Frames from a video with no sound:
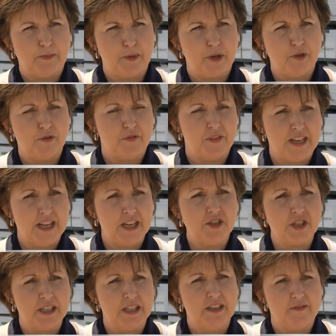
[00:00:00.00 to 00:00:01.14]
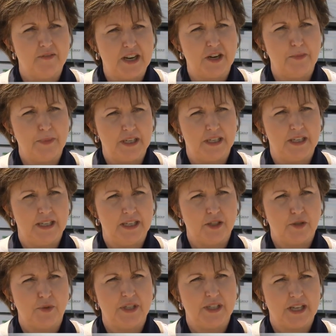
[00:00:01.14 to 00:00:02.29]
both financially and environmentally,
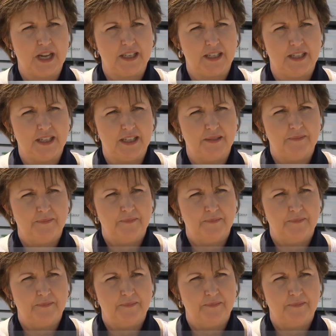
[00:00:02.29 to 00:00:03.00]
is recycling.